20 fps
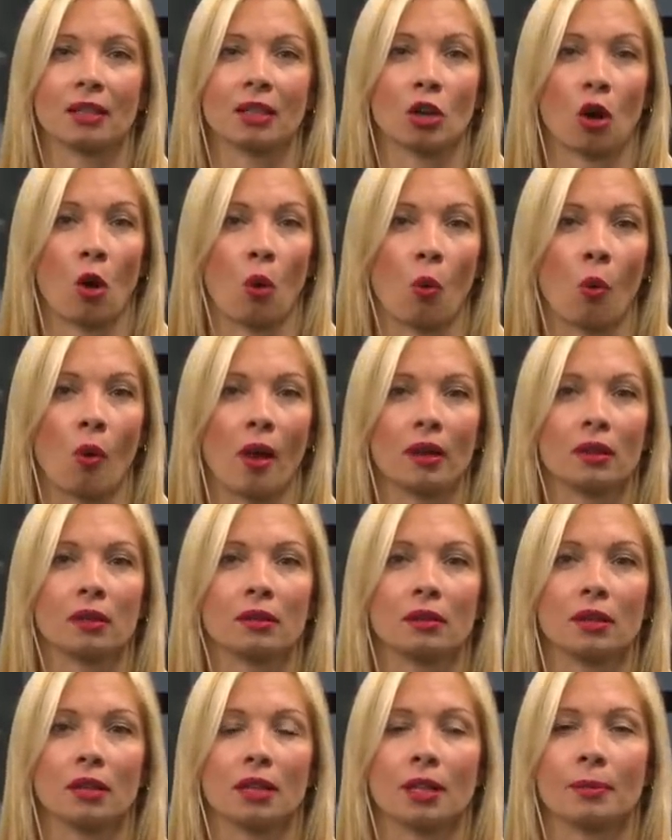He
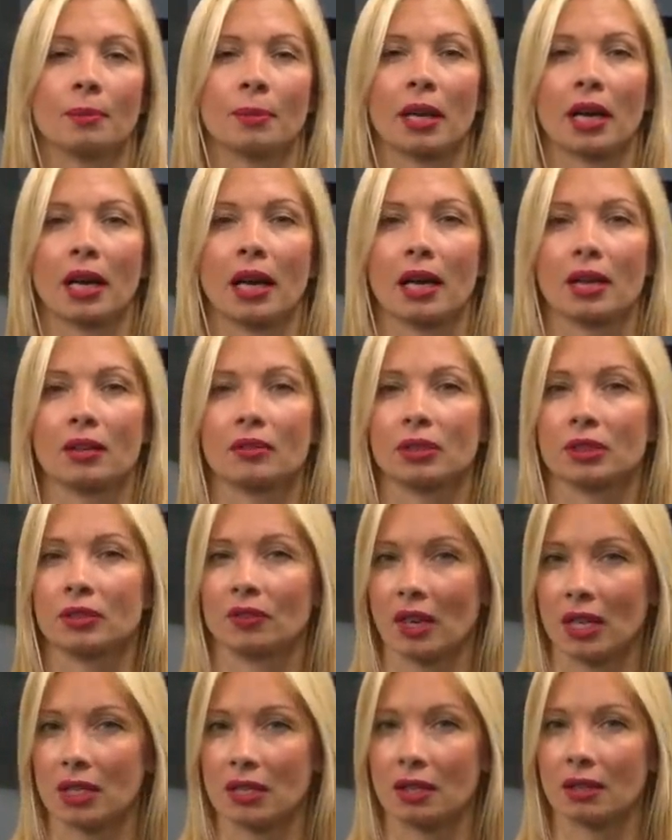graduated from the U.S. Air
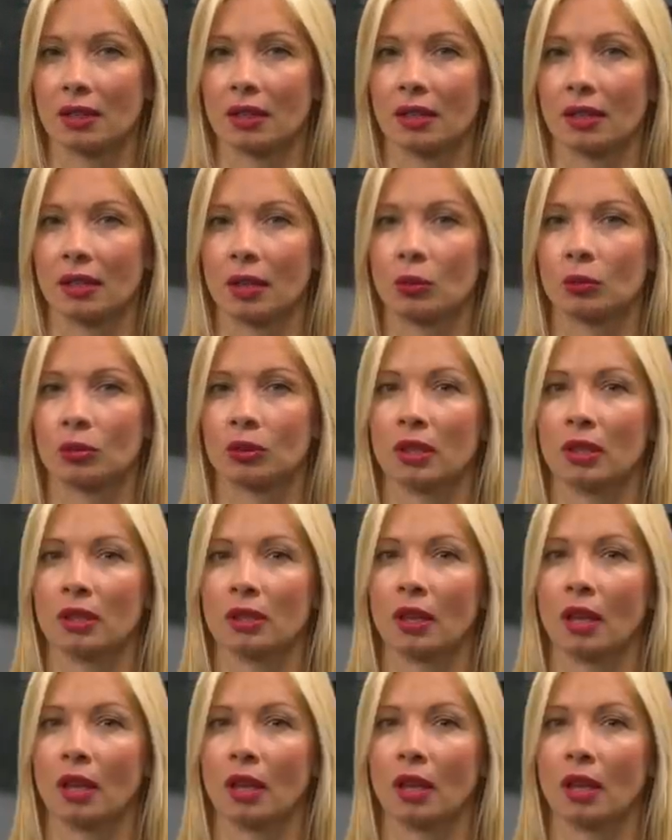Force Academy.